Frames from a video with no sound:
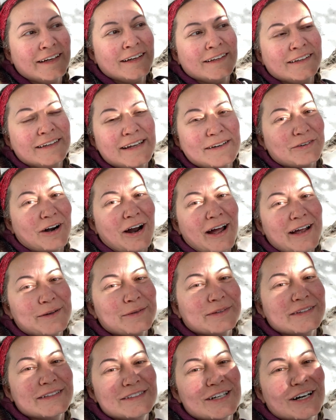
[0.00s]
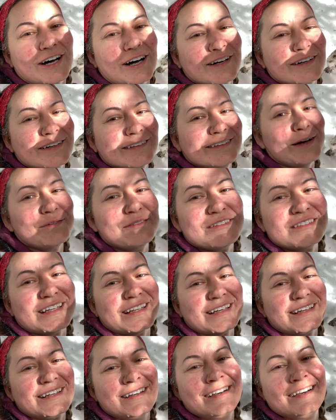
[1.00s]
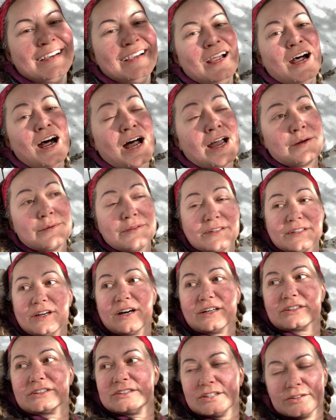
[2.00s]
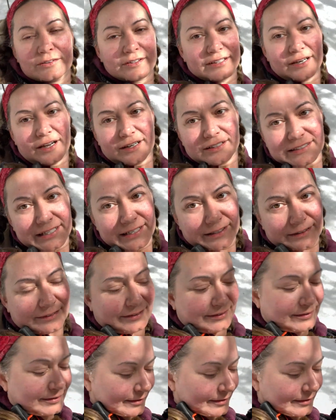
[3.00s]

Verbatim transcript: Never hike with a dog. No, I'm just kidding. Hike with a dog. Just don't get knocked down.